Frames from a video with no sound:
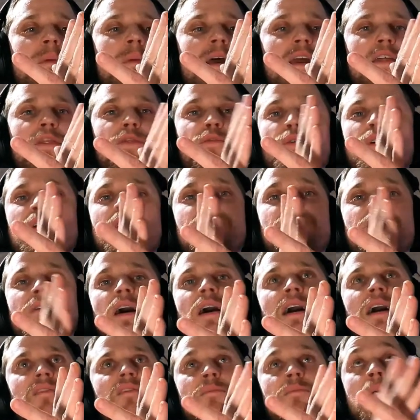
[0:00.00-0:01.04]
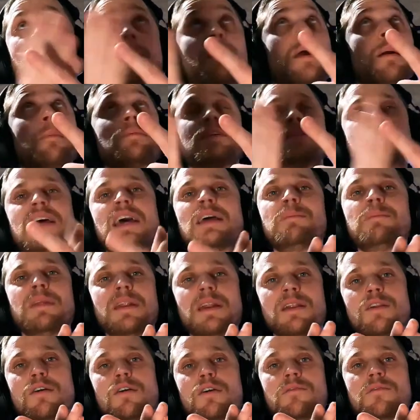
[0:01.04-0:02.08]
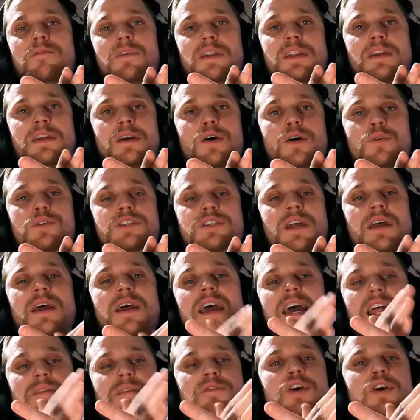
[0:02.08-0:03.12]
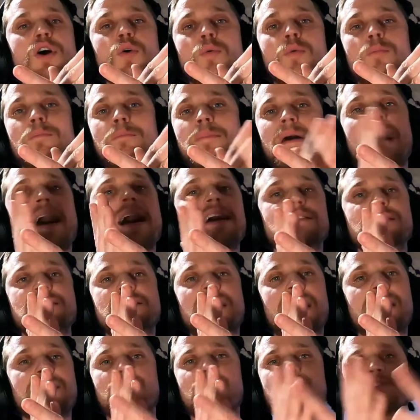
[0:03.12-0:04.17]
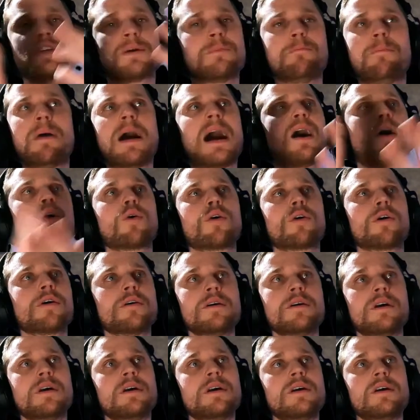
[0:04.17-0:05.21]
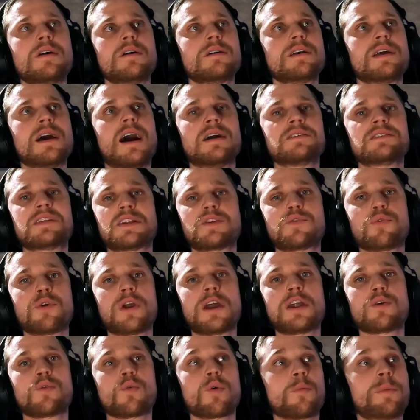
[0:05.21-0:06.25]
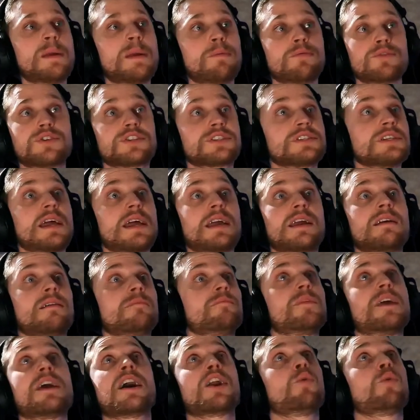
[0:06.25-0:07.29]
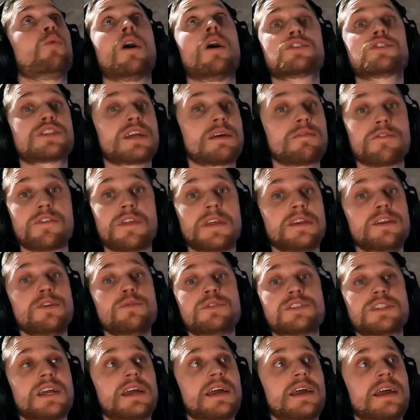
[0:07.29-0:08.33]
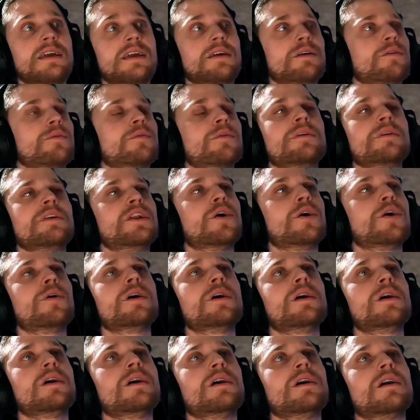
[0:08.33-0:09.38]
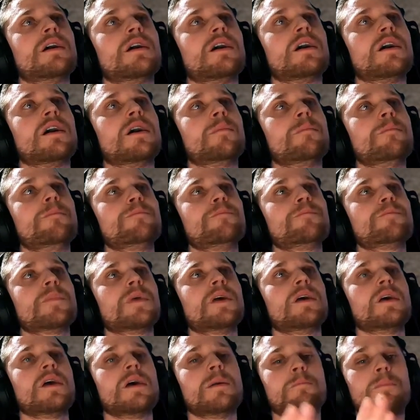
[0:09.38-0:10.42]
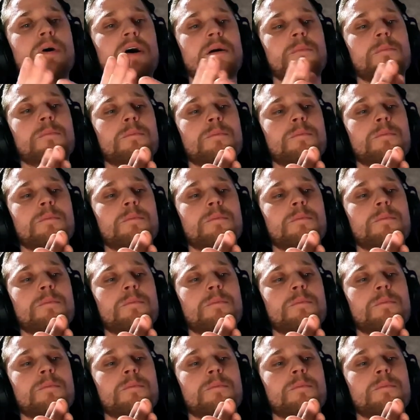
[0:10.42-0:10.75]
3 to 5, maybe up to 10-minute long videos. And if you go past that, you're some power content creator where people just like, they got to watch everything you say, or, you know, but